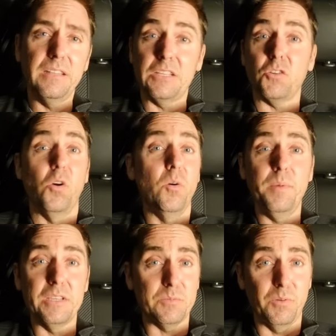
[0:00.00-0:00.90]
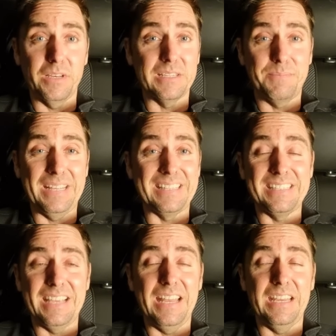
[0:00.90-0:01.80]
That's almost what is being
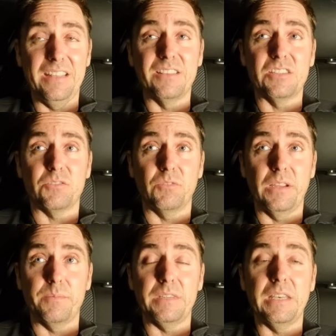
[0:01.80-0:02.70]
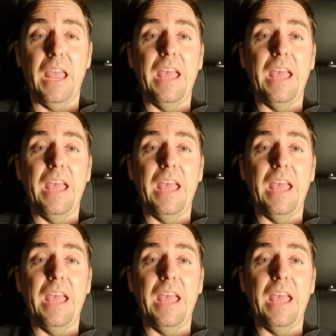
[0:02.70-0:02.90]
said in the script.